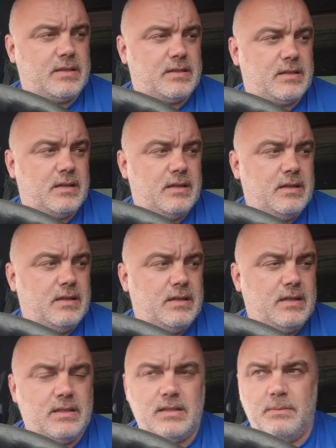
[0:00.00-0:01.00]
This
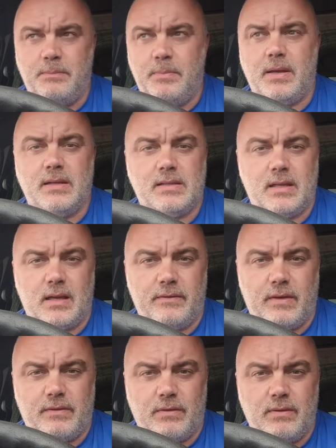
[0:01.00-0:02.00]
is the biggest thing
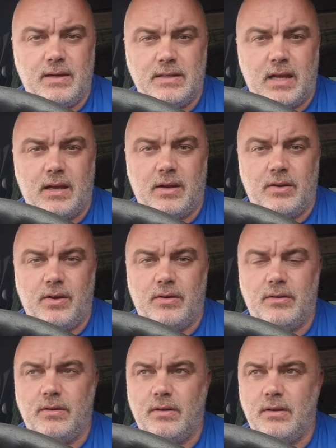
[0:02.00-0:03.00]
I've ever really taken
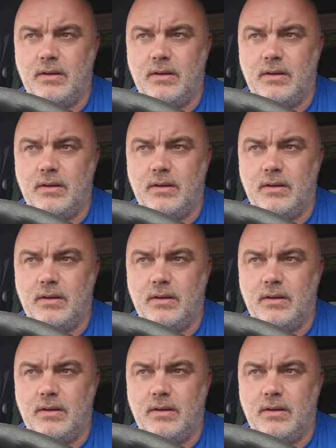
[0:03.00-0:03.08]
on.